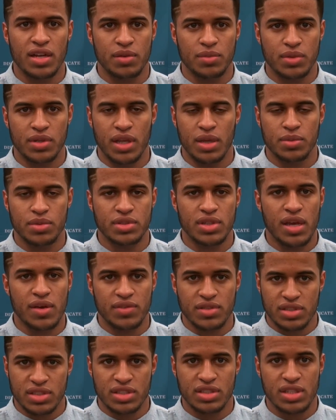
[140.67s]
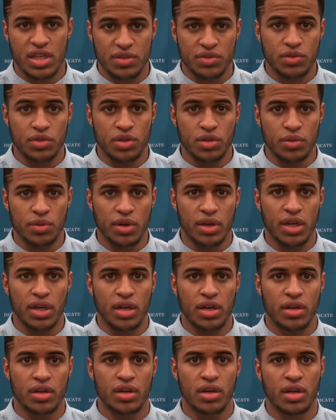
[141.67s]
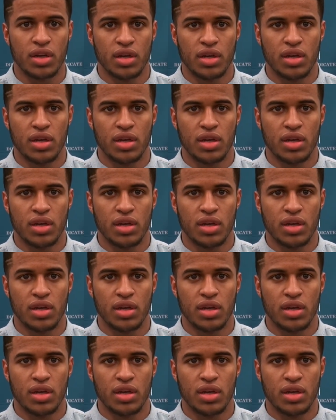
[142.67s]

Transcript: I've been able to have a successful career here,